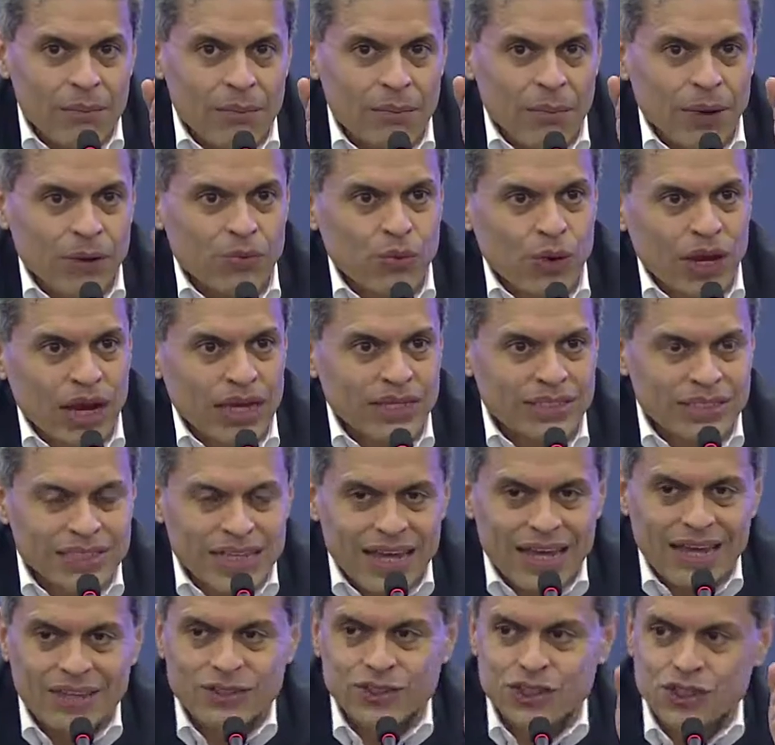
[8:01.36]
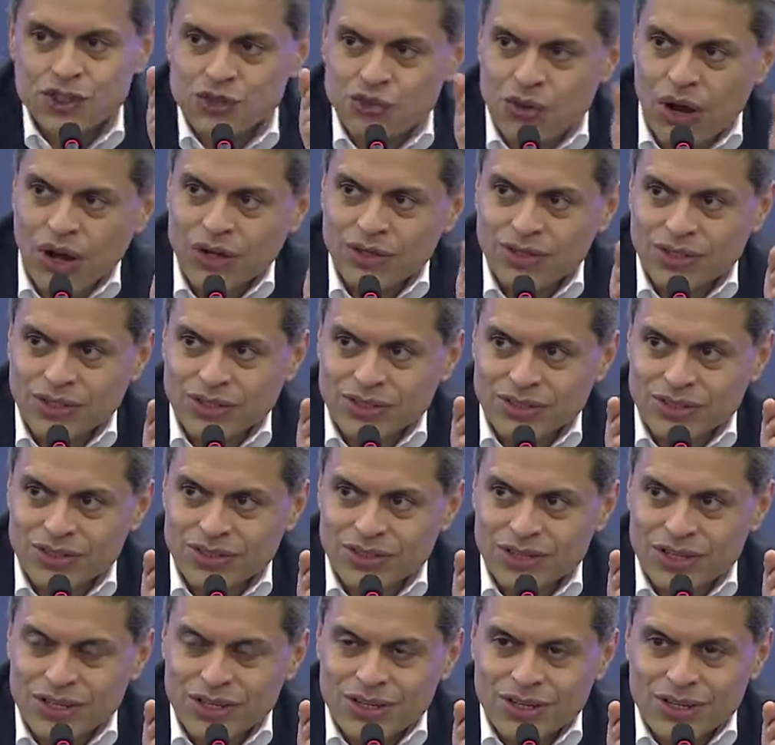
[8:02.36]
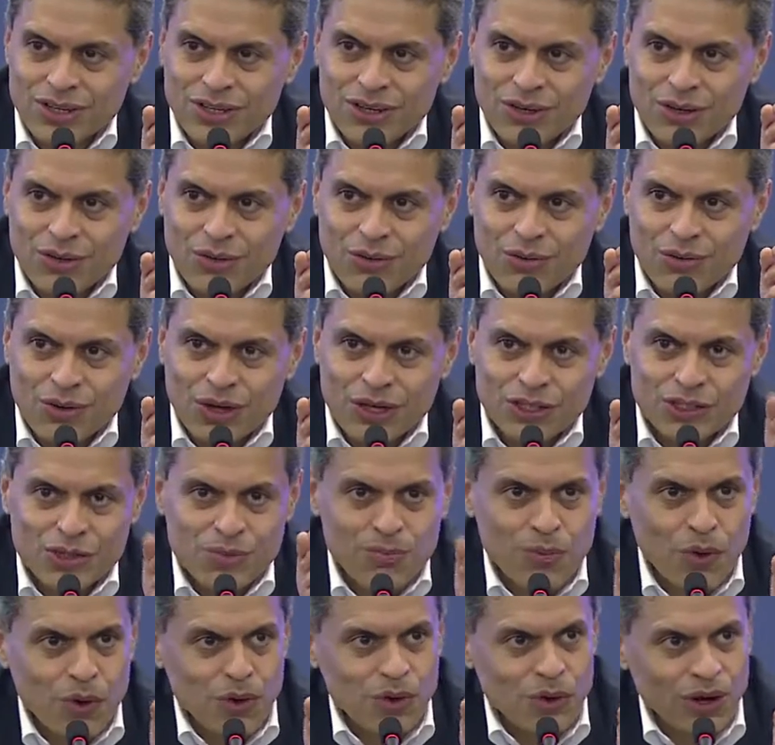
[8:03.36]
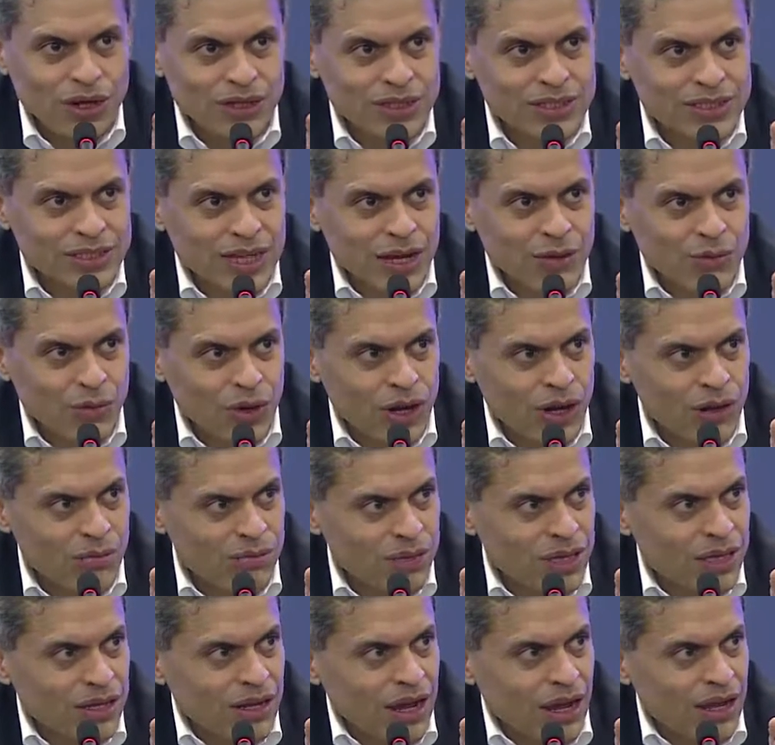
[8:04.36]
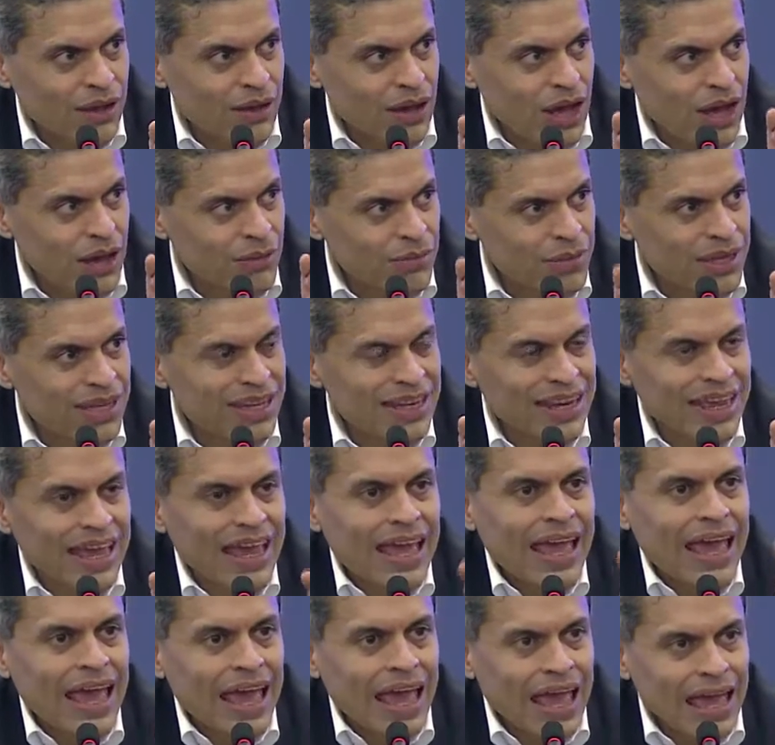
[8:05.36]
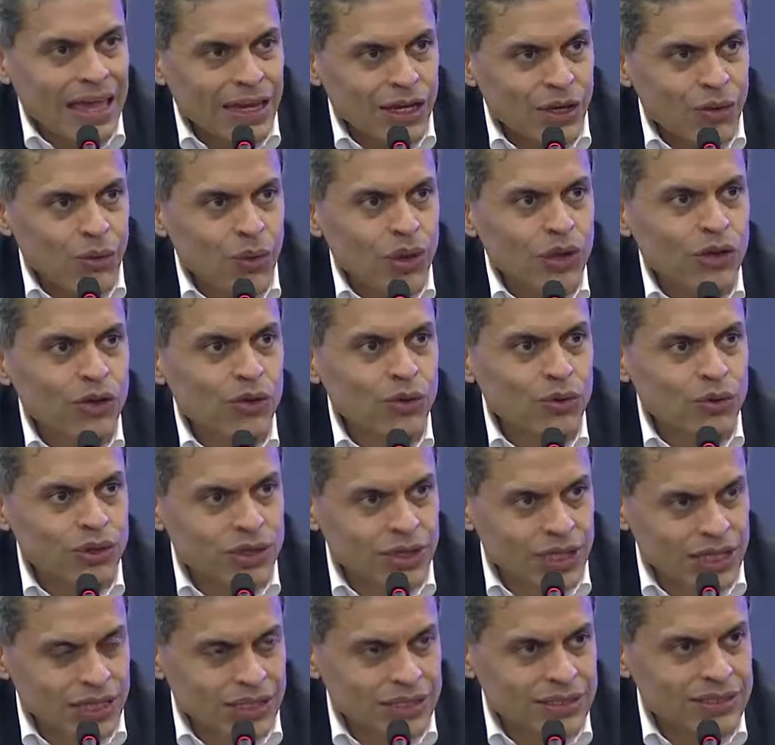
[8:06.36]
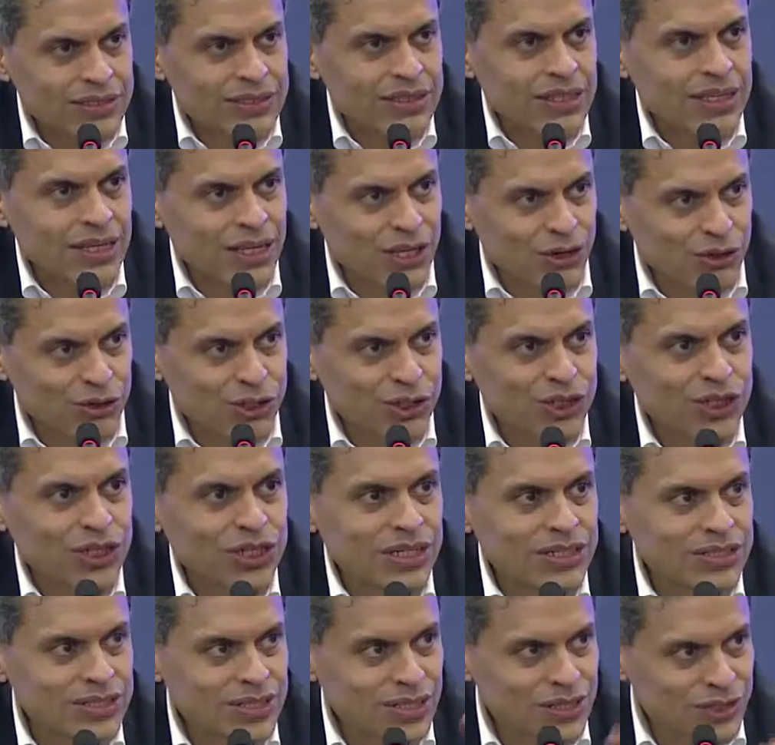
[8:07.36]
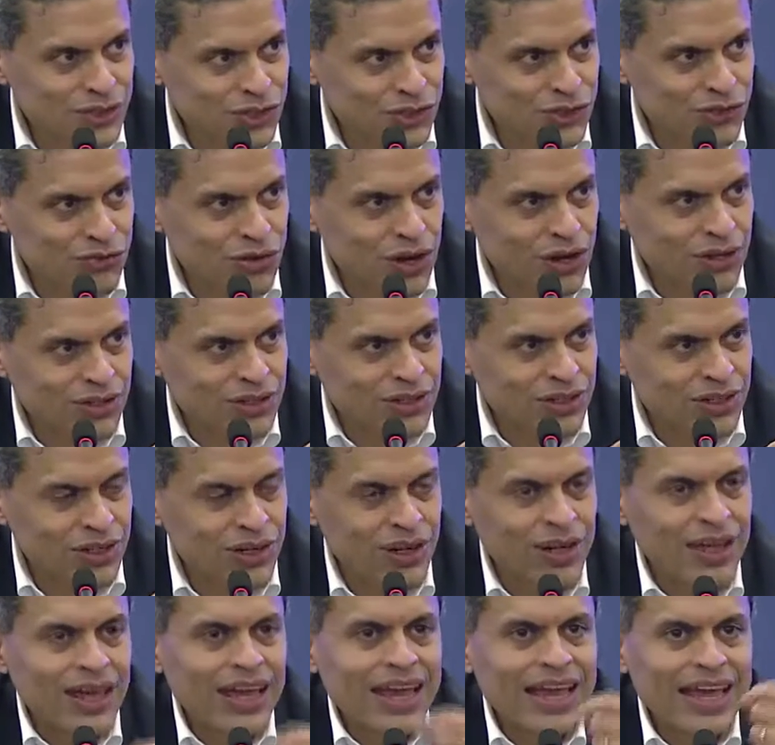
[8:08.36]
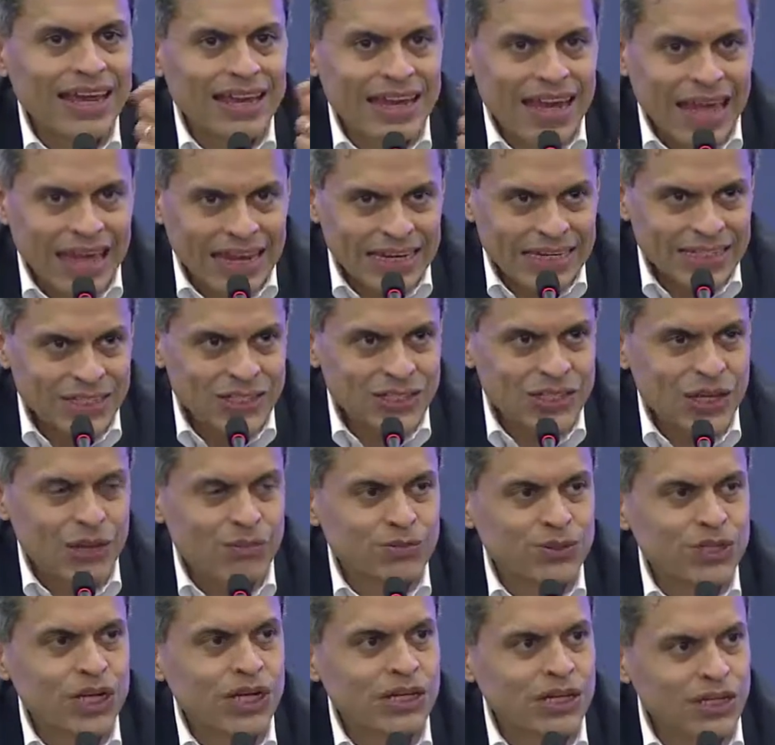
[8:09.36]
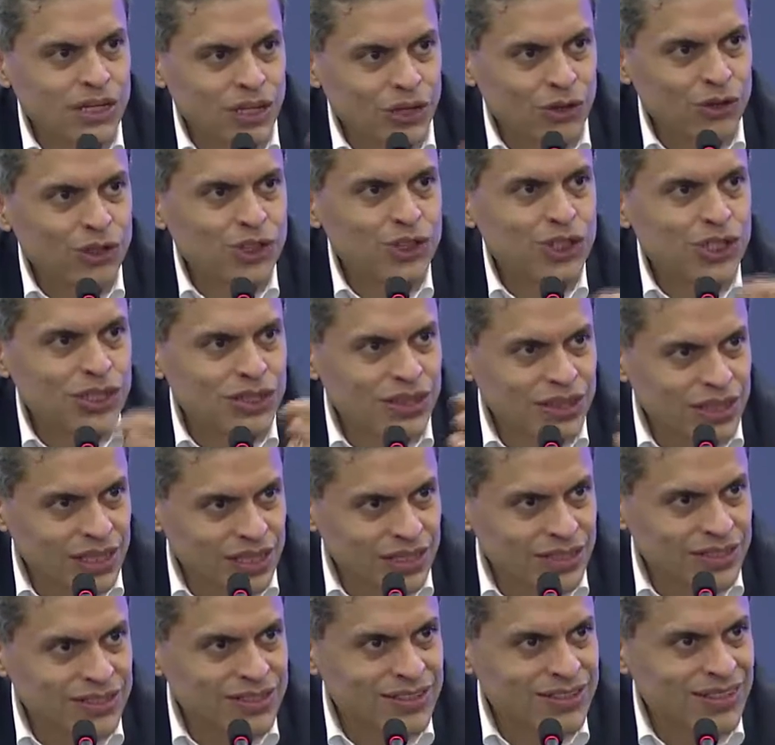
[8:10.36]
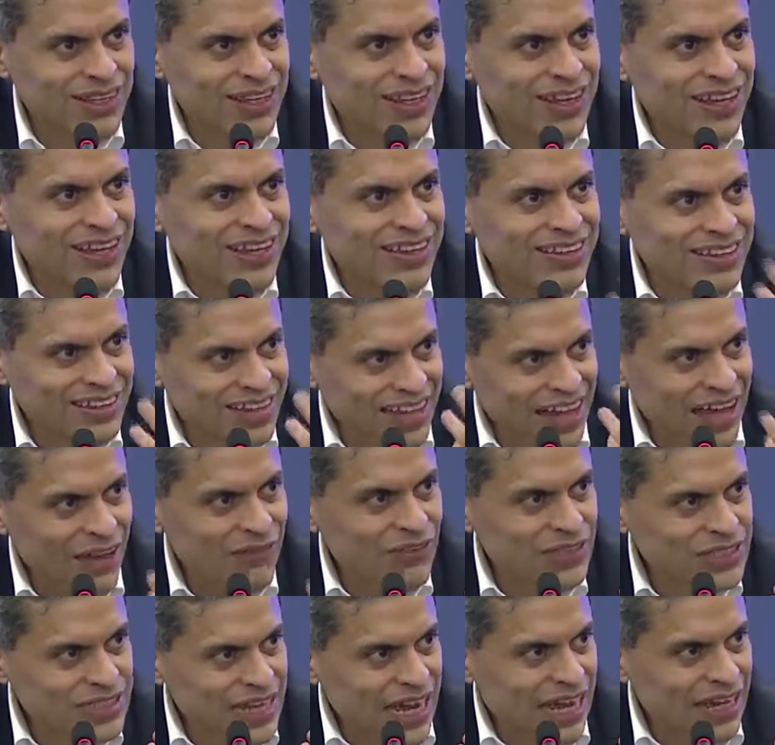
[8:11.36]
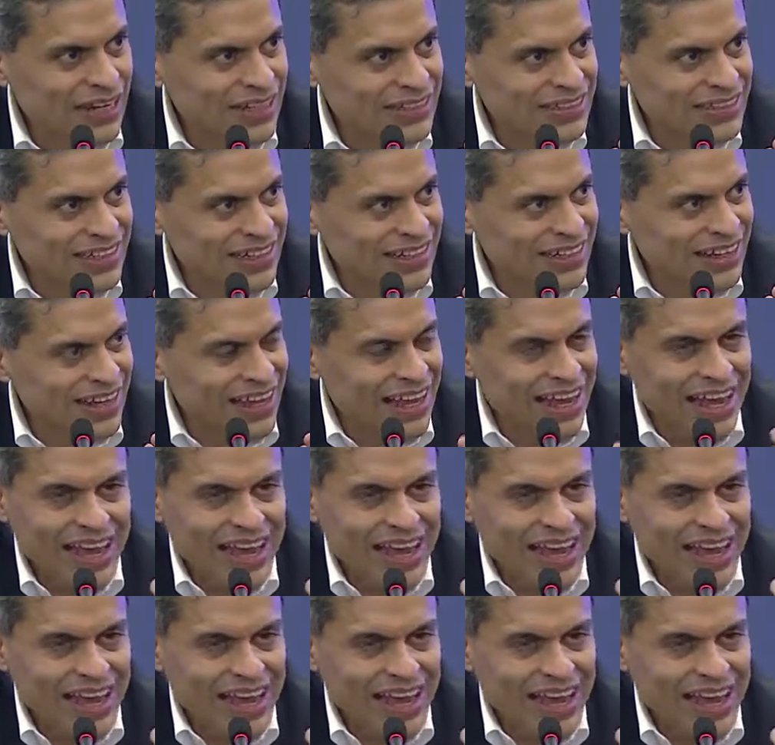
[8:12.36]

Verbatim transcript: But when I say instructors, it's important to understand what I mean. I, I mean anyone who thinks he or she is an instructor in any subject he or she thinks they have a talent in.